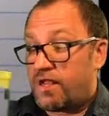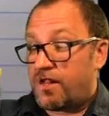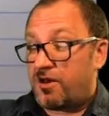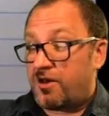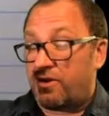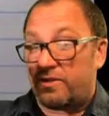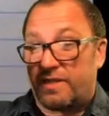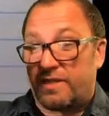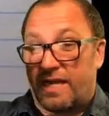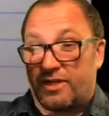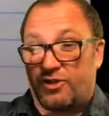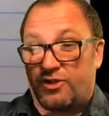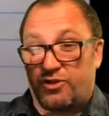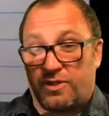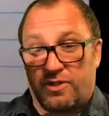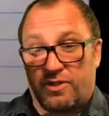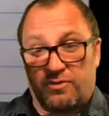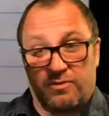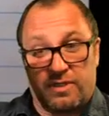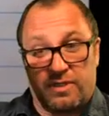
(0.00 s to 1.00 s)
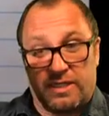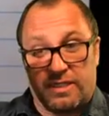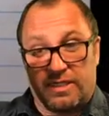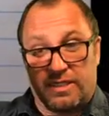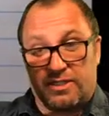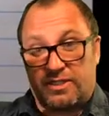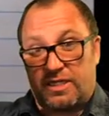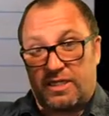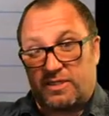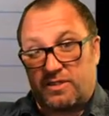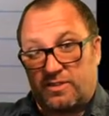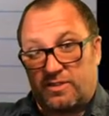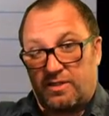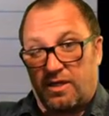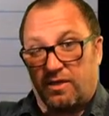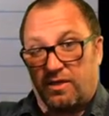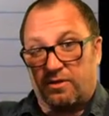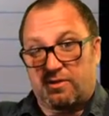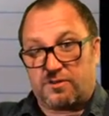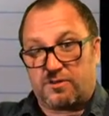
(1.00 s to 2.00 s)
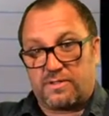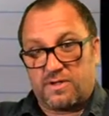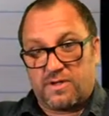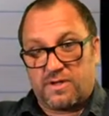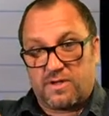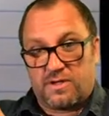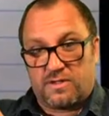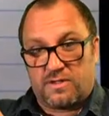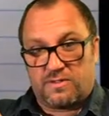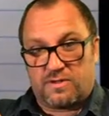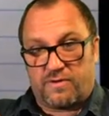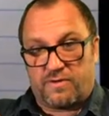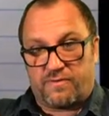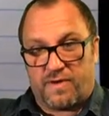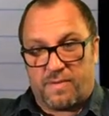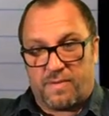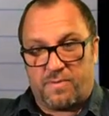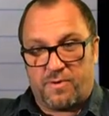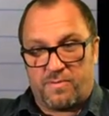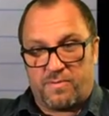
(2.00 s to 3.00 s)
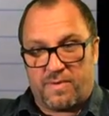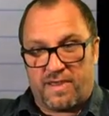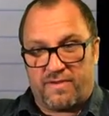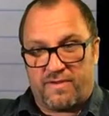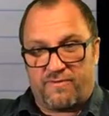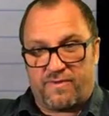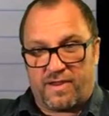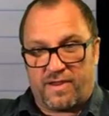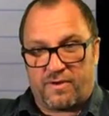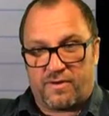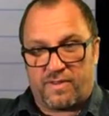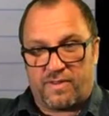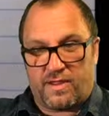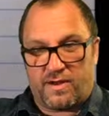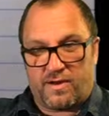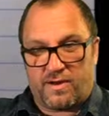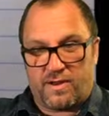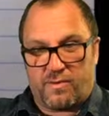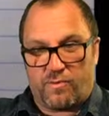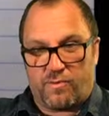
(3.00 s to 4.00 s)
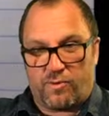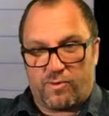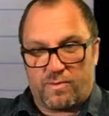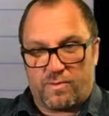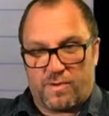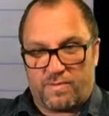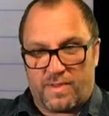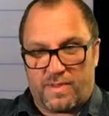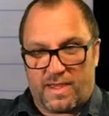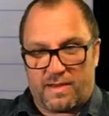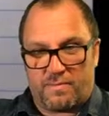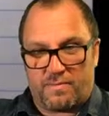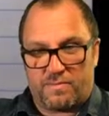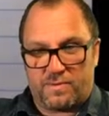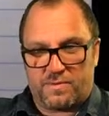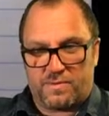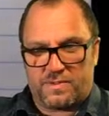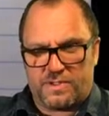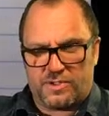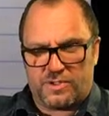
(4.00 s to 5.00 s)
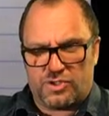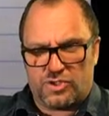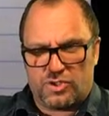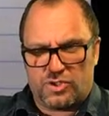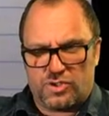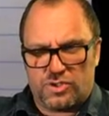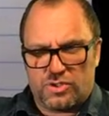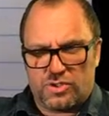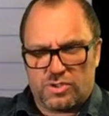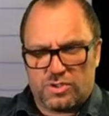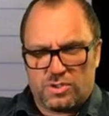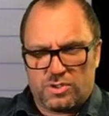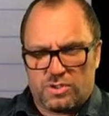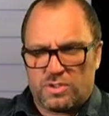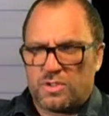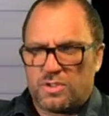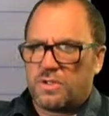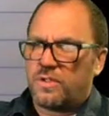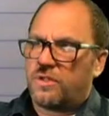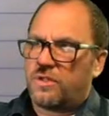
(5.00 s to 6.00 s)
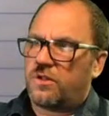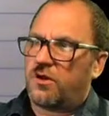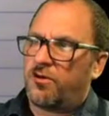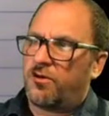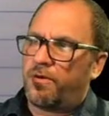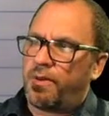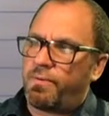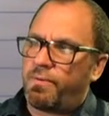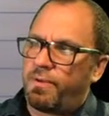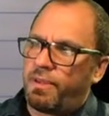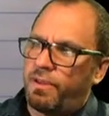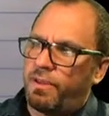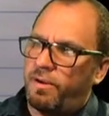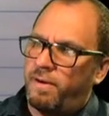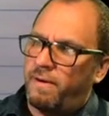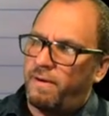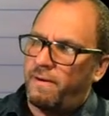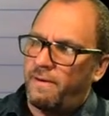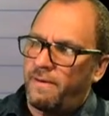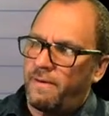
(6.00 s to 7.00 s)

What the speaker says: It's actually green. It changes colors. So if I put my finger there and I warm up that position, maybe here.